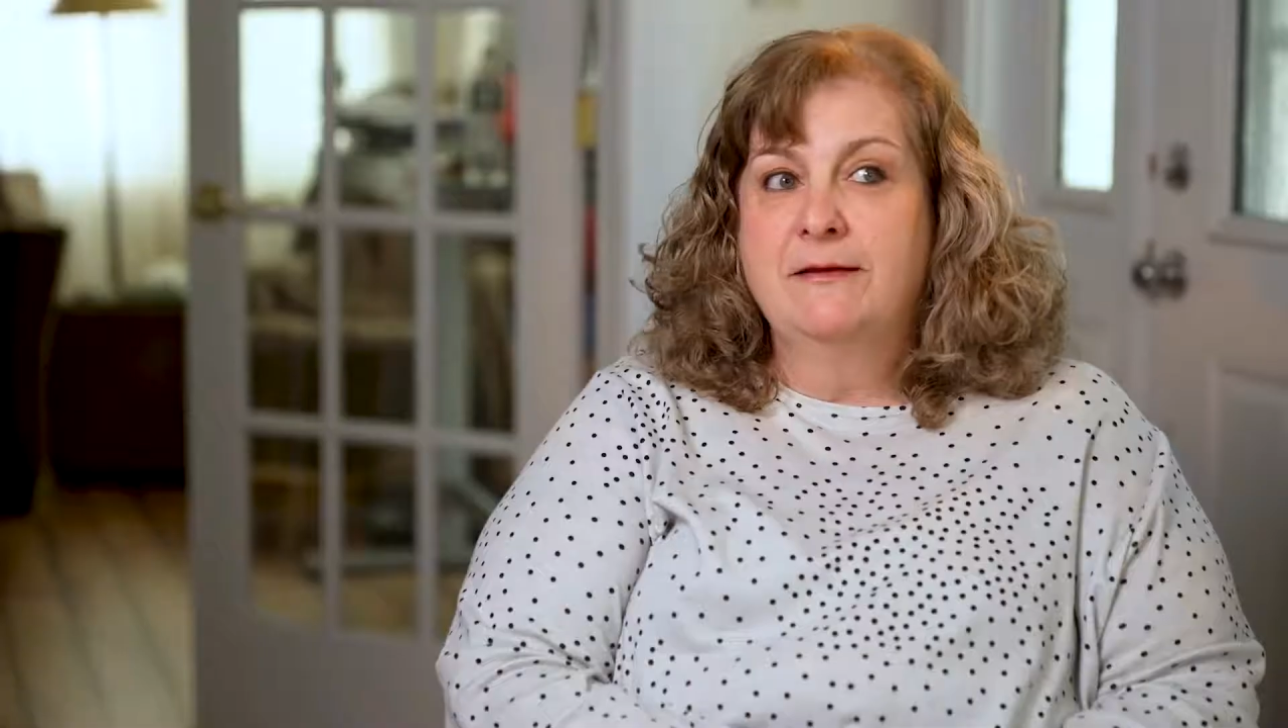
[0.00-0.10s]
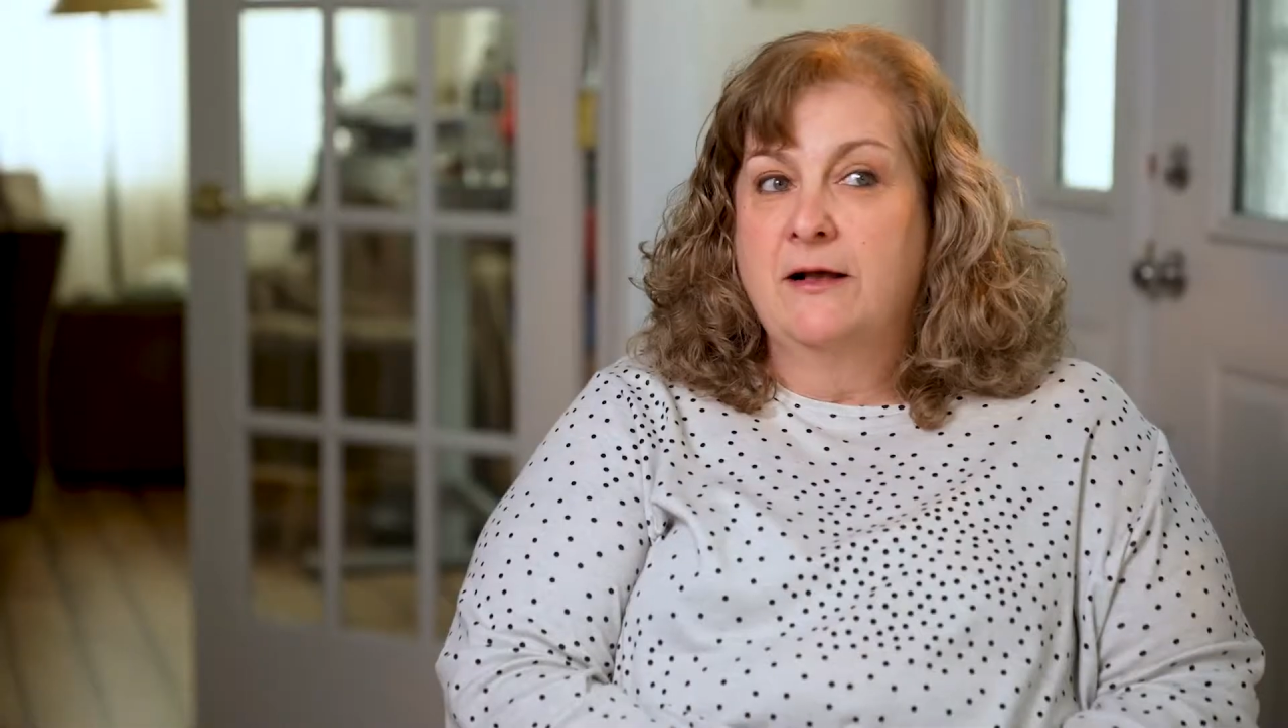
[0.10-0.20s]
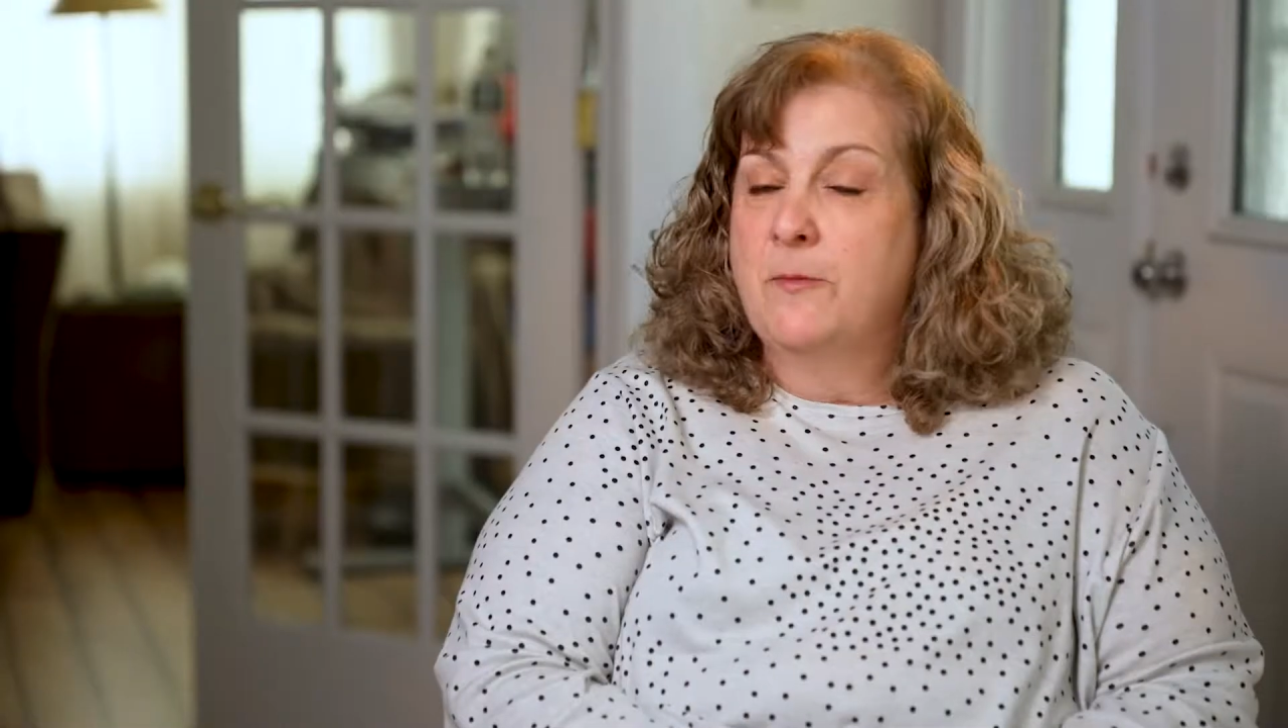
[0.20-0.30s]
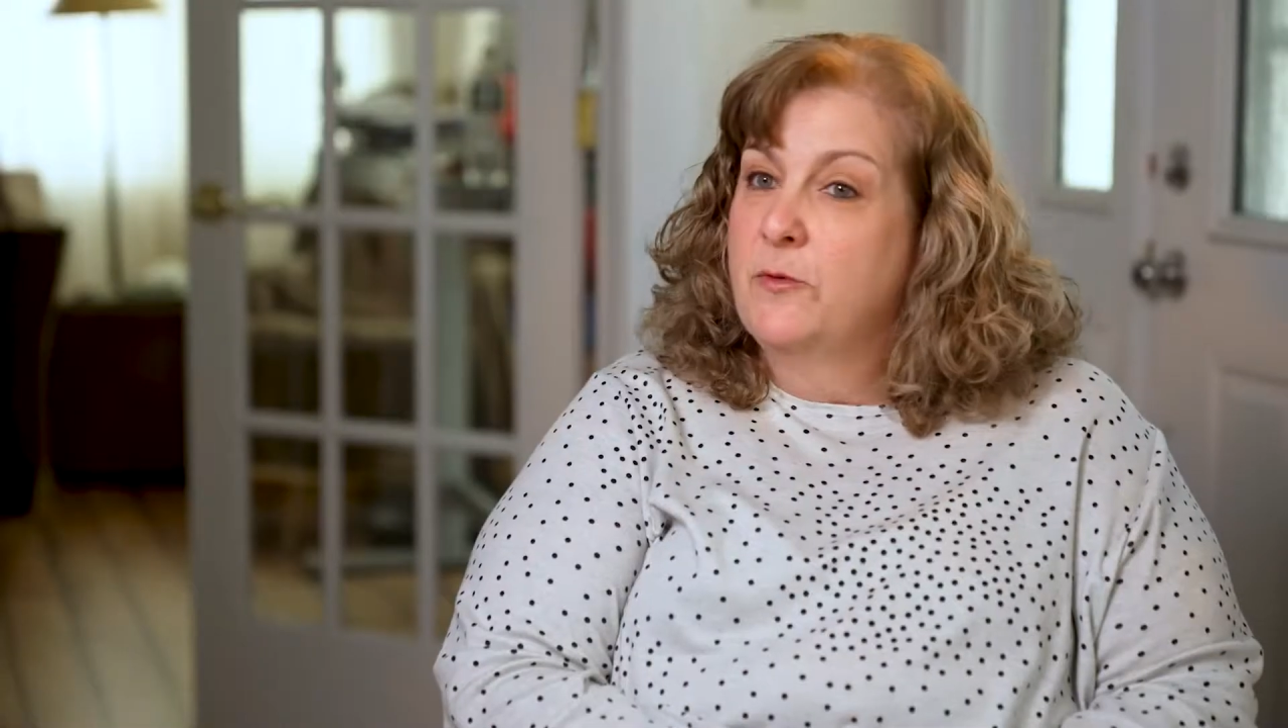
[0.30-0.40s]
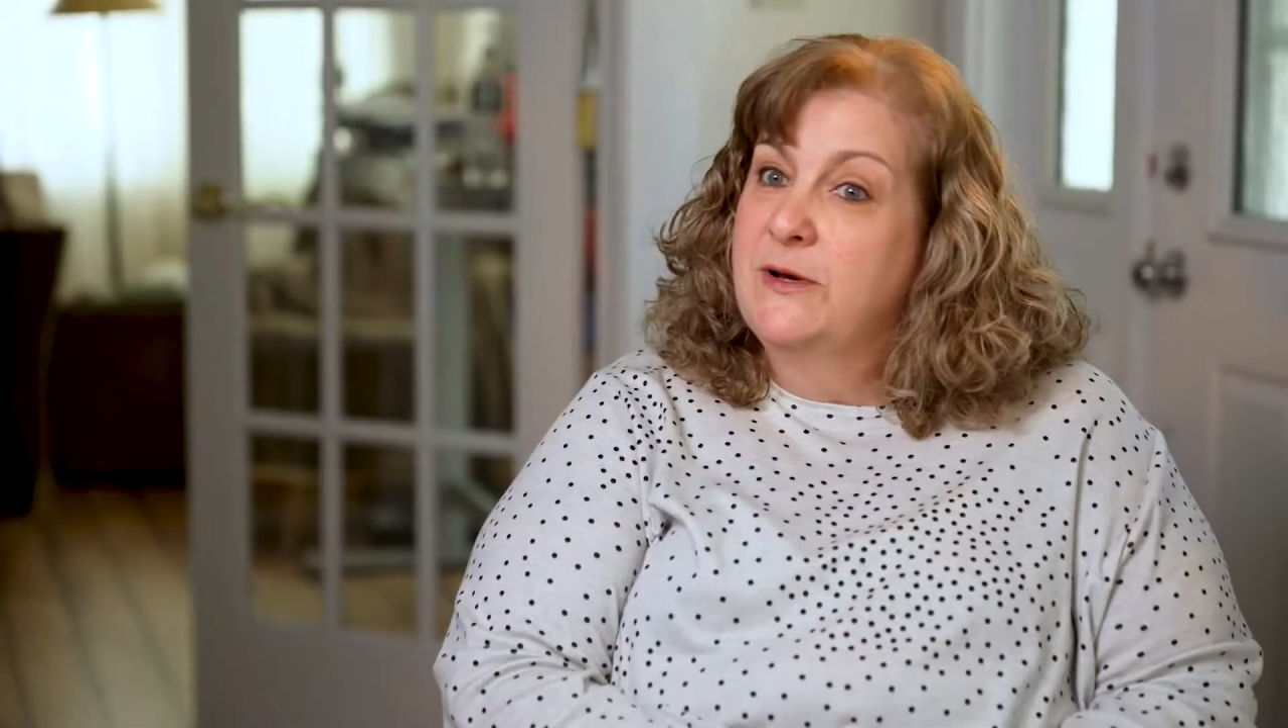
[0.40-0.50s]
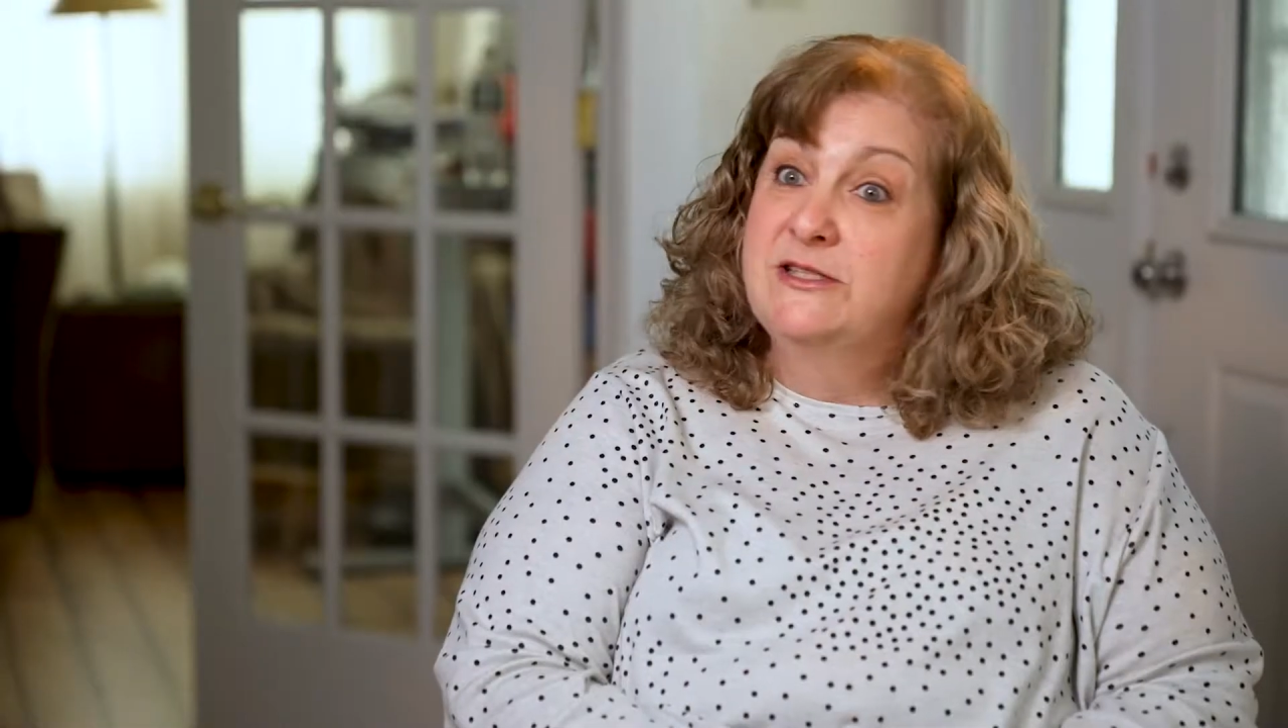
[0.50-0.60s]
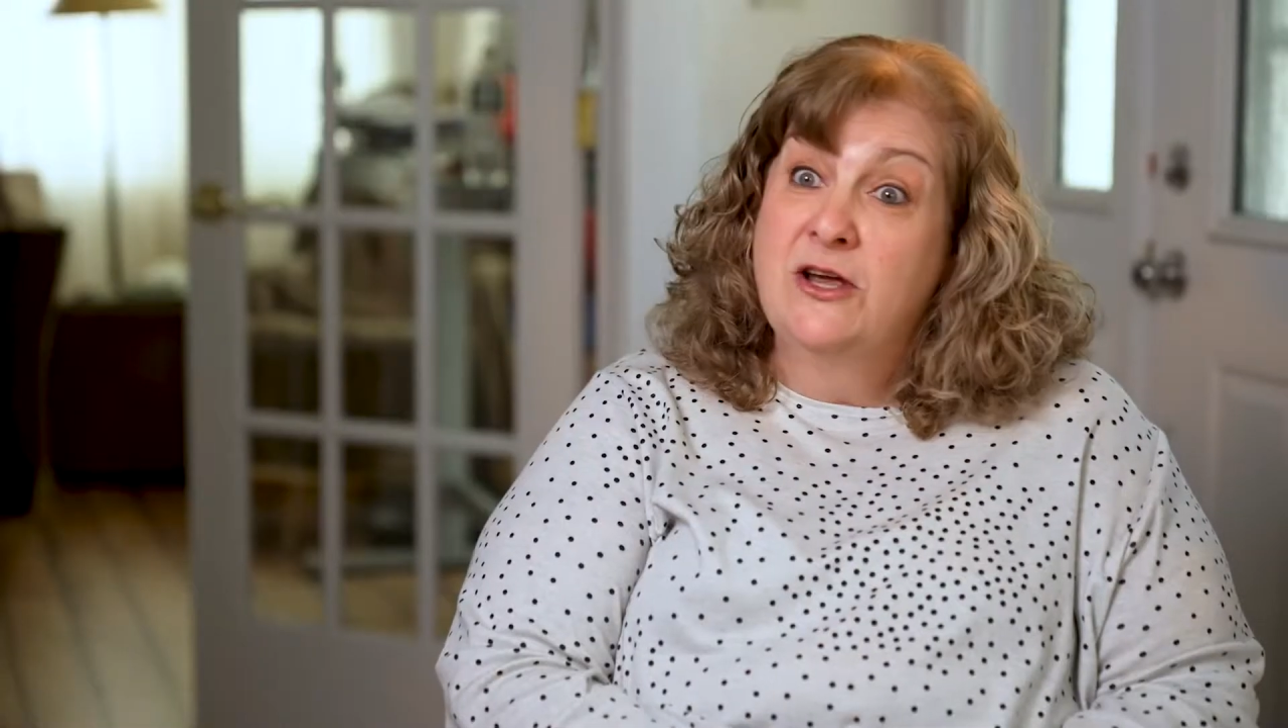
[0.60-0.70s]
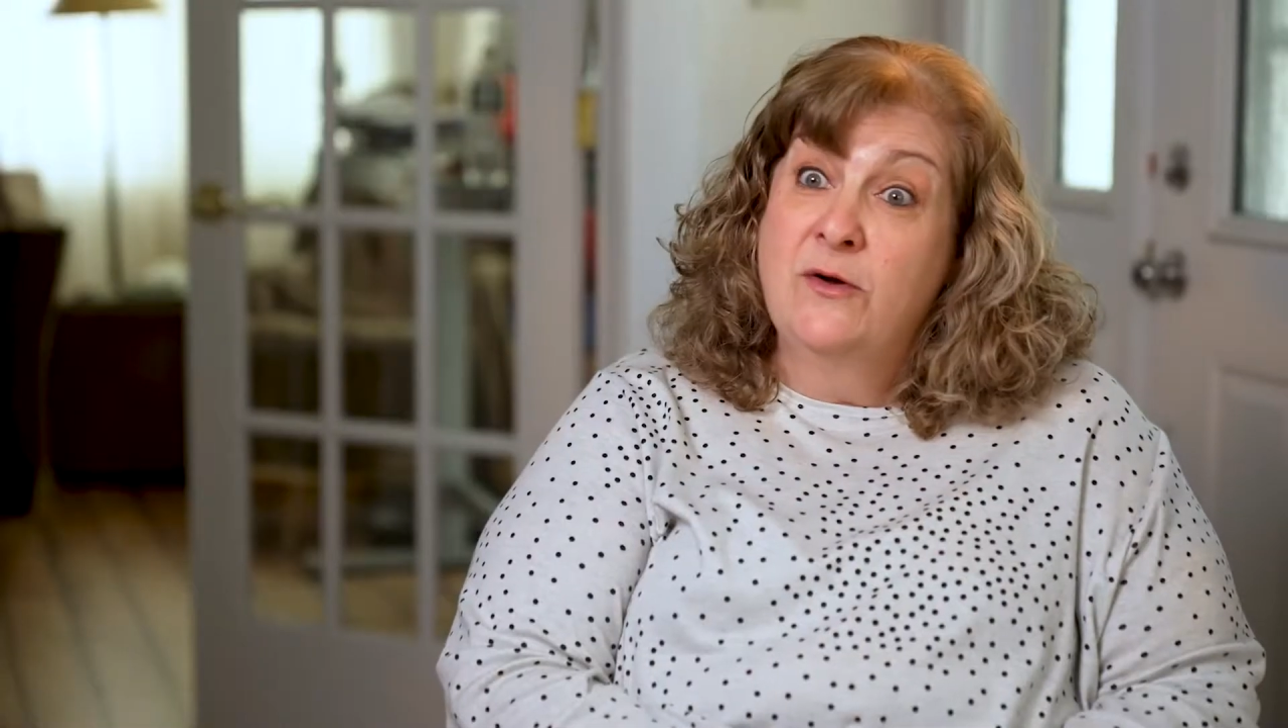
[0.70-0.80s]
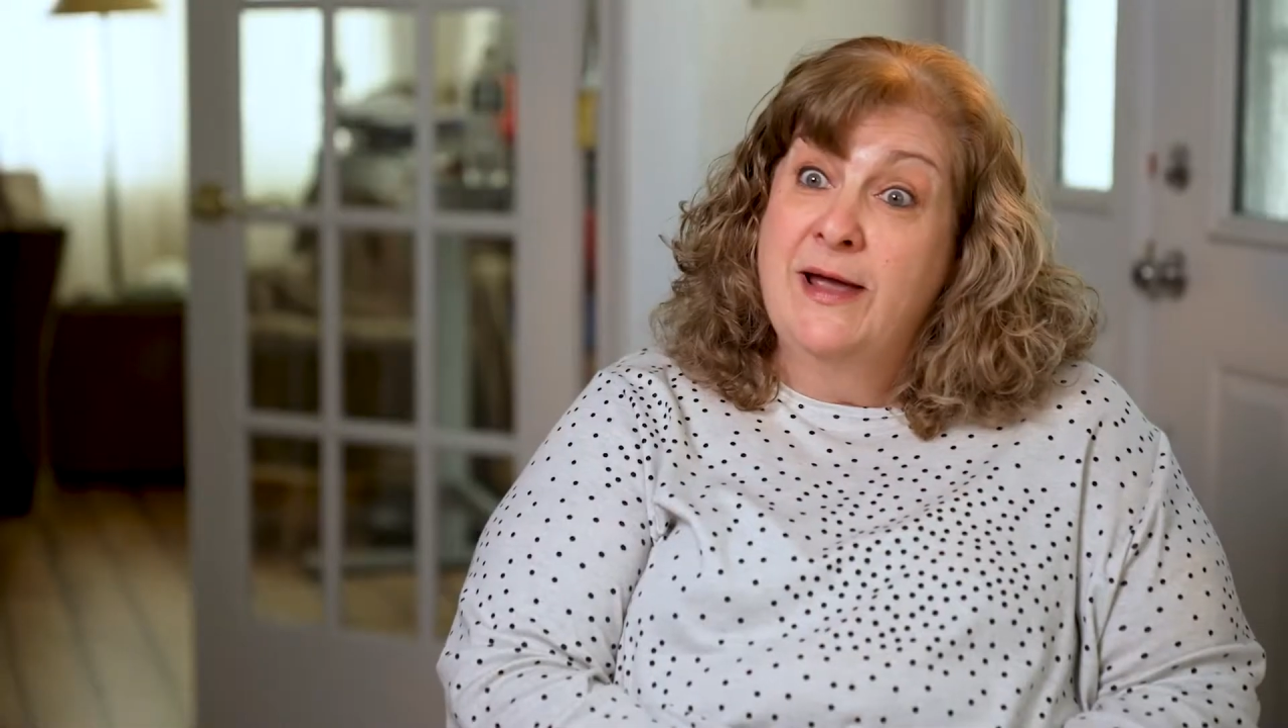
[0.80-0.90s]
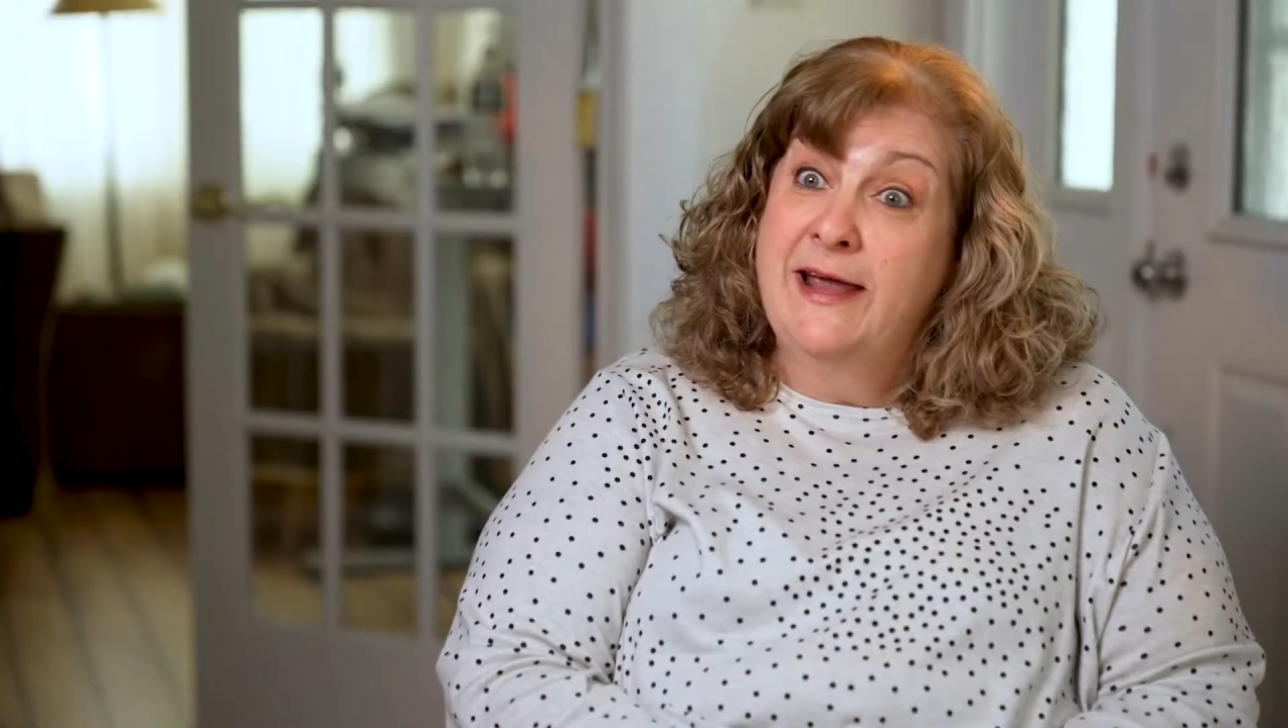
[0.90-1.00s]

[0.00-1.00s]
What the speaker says: A couple weeks ago,